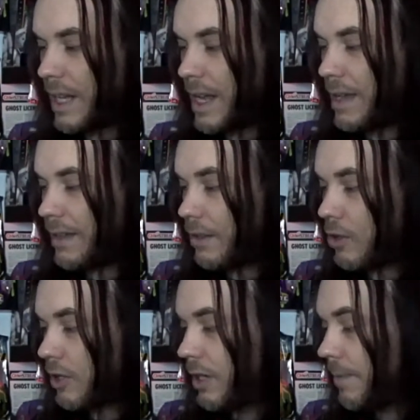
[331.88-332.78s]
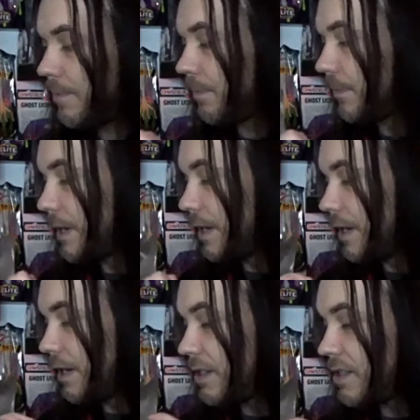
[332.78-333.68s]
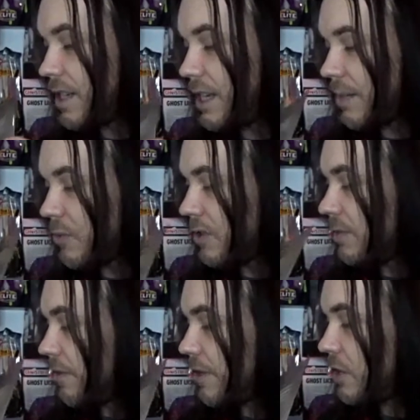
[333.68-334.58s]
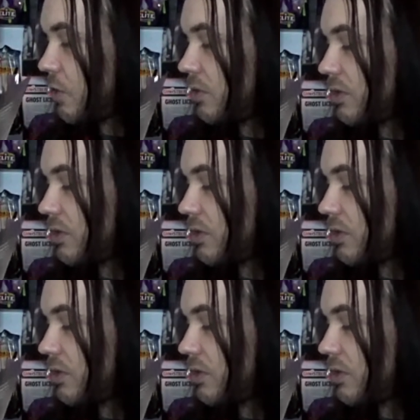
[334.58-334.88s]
at the locker, you can see he comes with some very cool